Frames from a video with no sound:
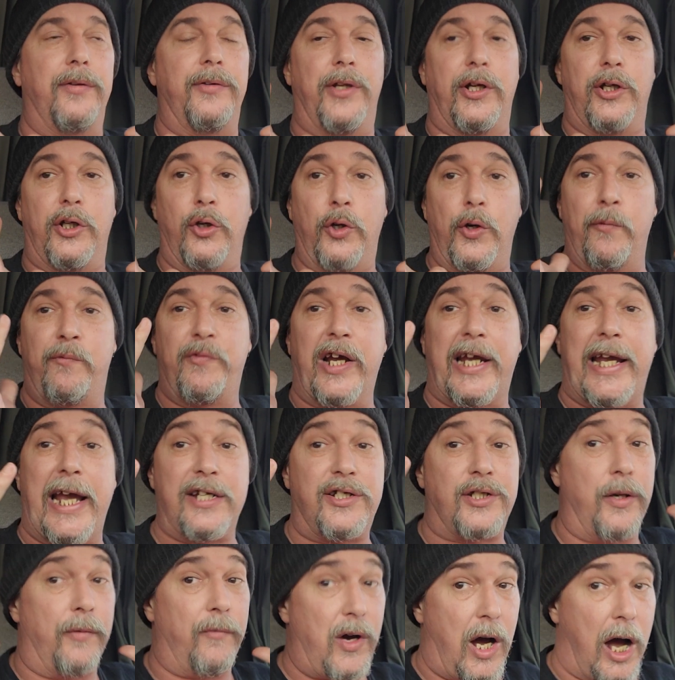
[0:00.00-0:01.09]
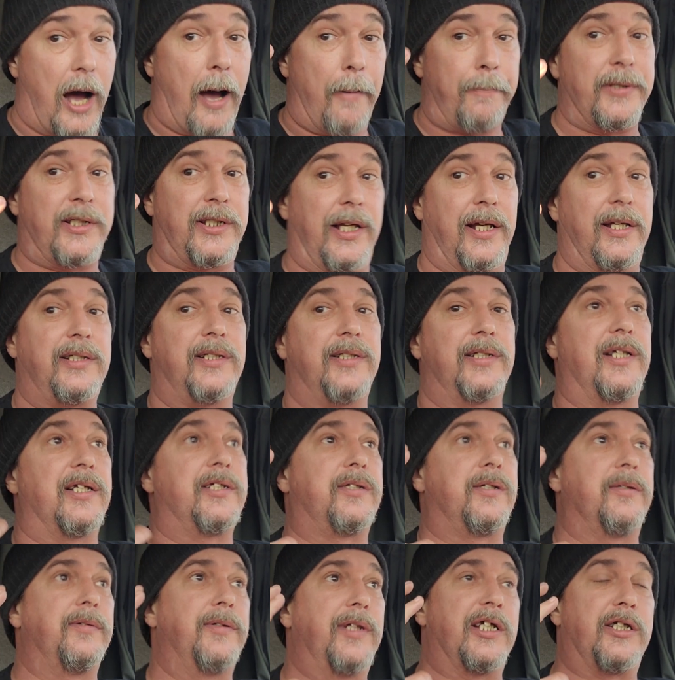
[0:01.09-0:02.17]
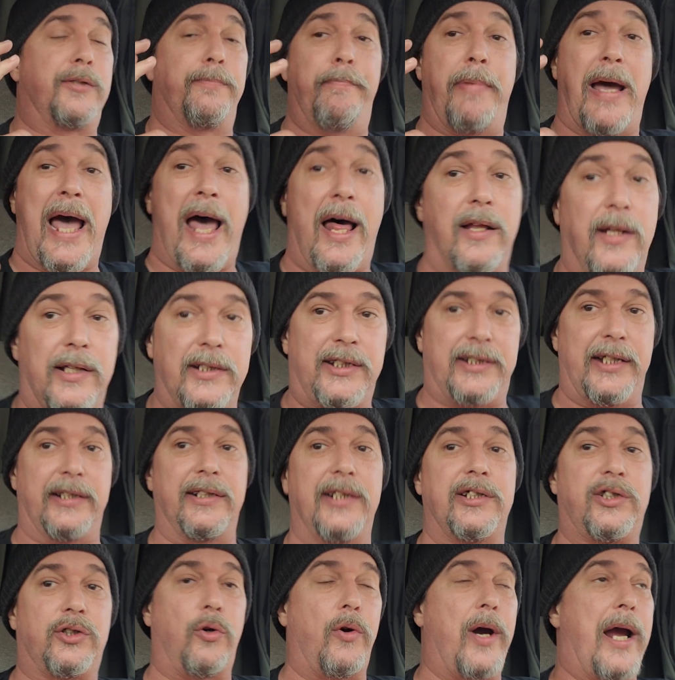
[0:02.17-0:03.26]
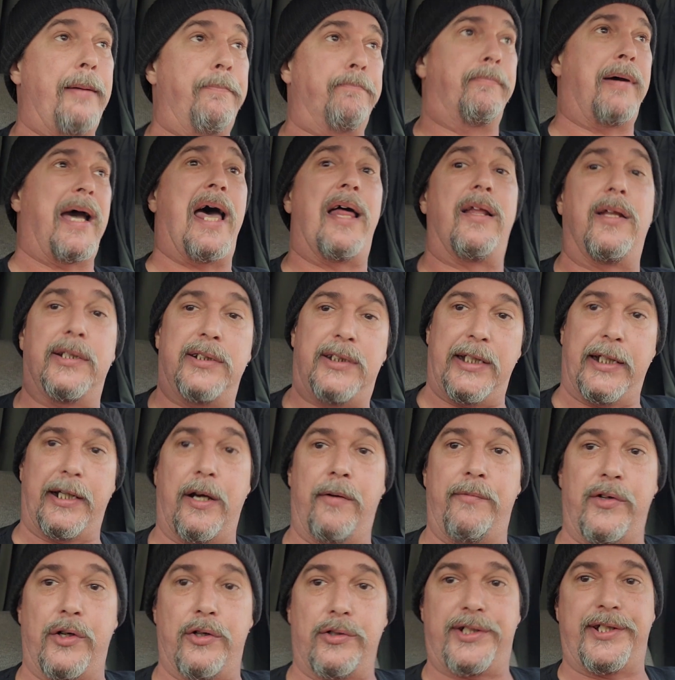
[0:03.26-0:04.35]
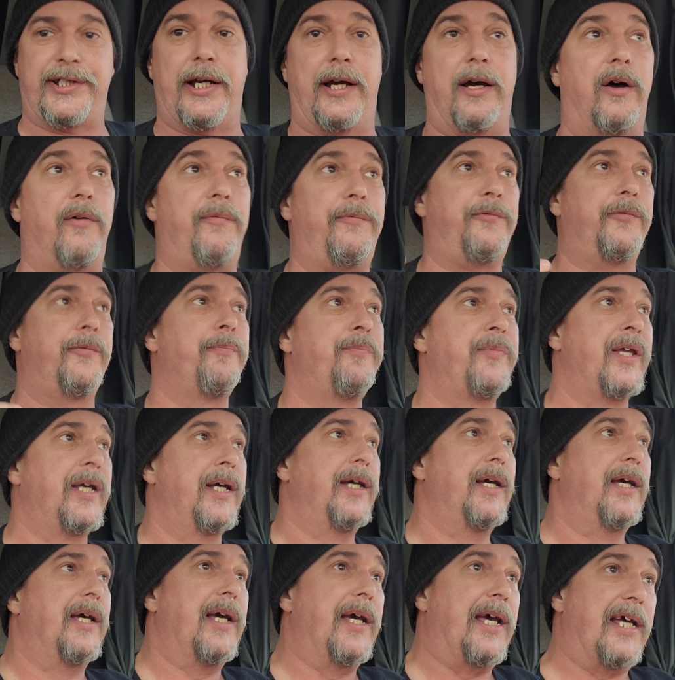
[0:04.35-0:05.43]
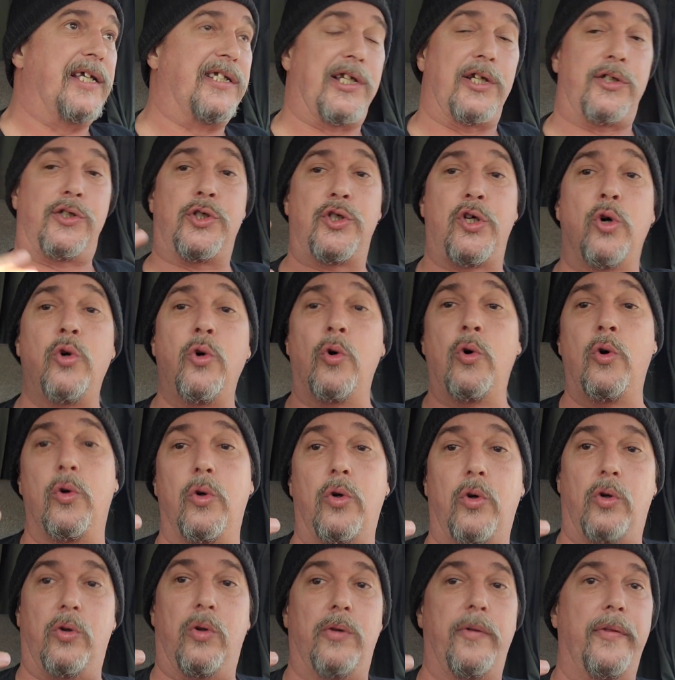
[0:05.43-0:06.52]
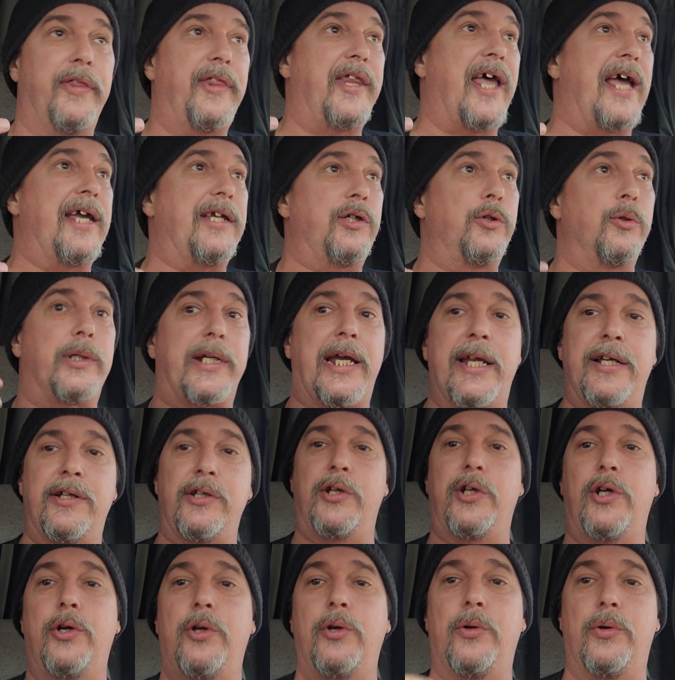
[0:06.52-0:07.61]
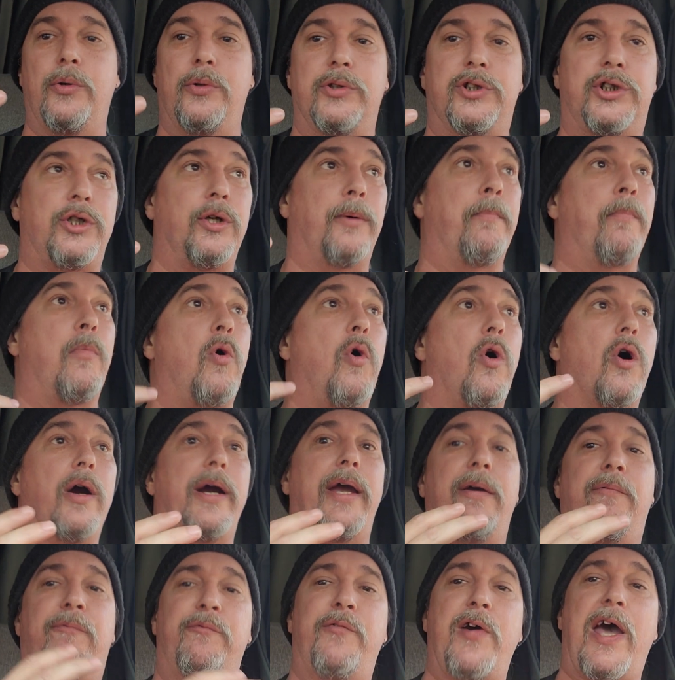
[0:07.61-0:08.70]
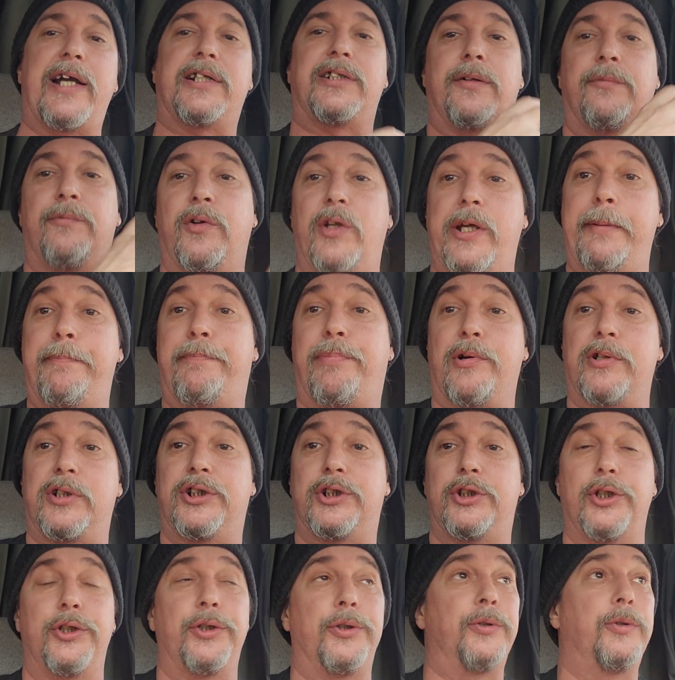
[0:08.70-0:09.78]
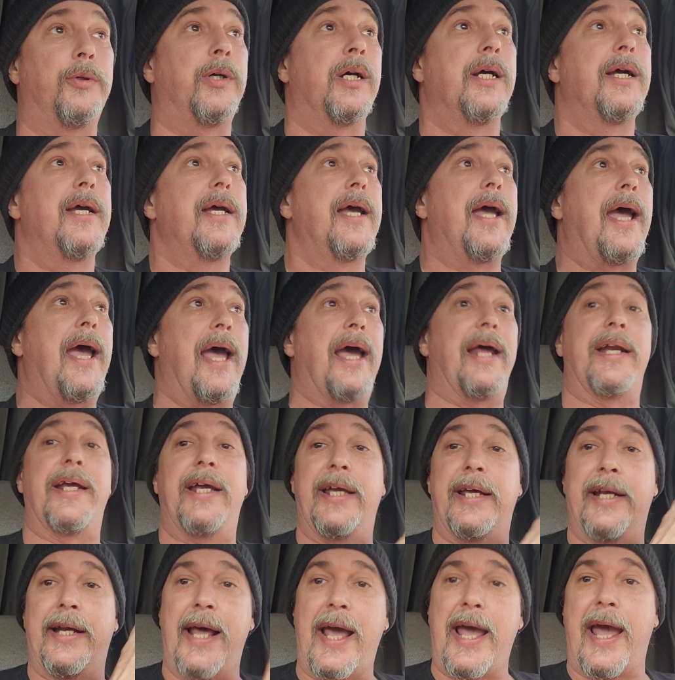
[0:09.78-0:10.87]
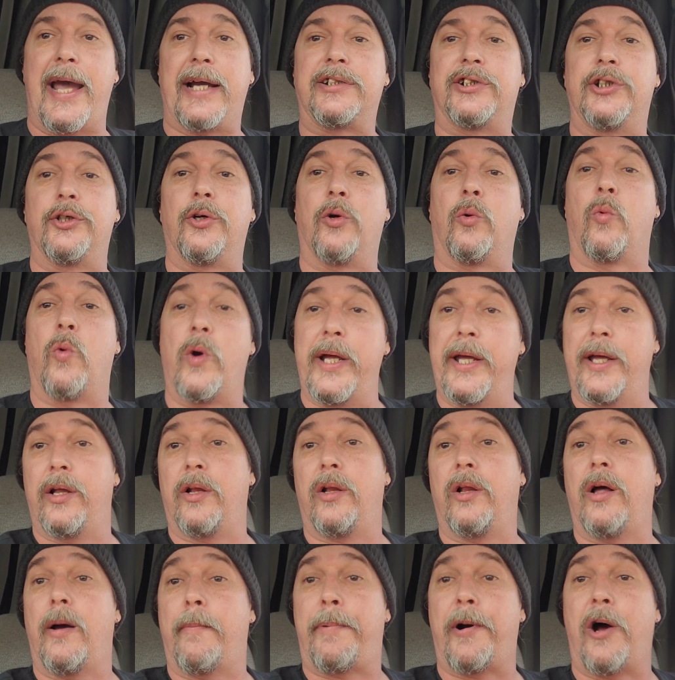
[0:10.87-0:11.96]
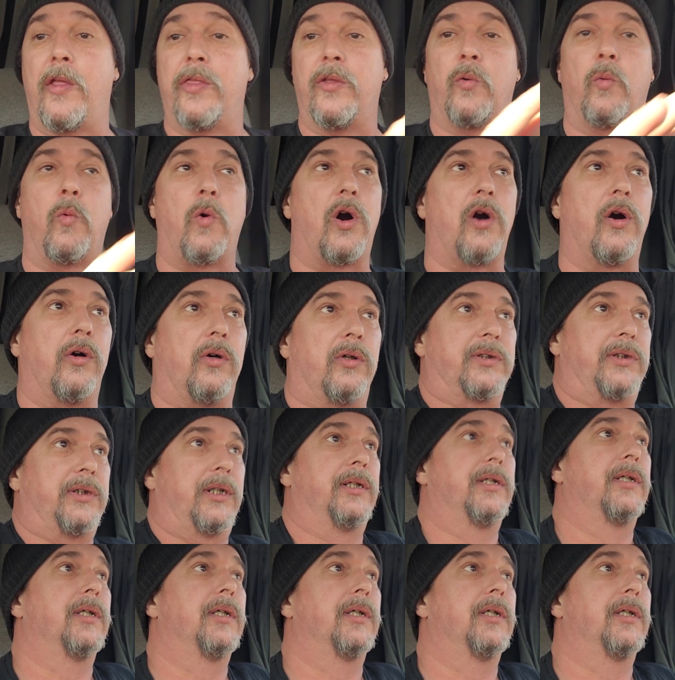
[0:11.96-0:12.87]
unification of opposites, this balancing, this great balancing of yourself, is a tool that you can use to more effectively pursue and enact your will upon the world.